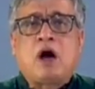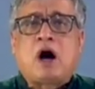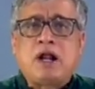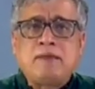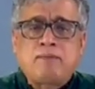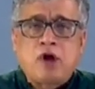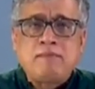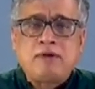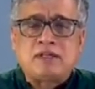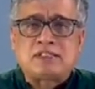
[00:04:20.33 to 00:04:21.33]

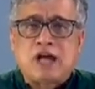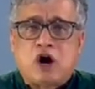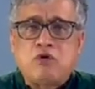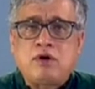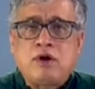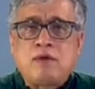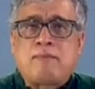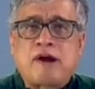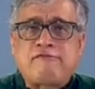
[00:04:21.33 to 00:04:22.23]
Unemployment is down by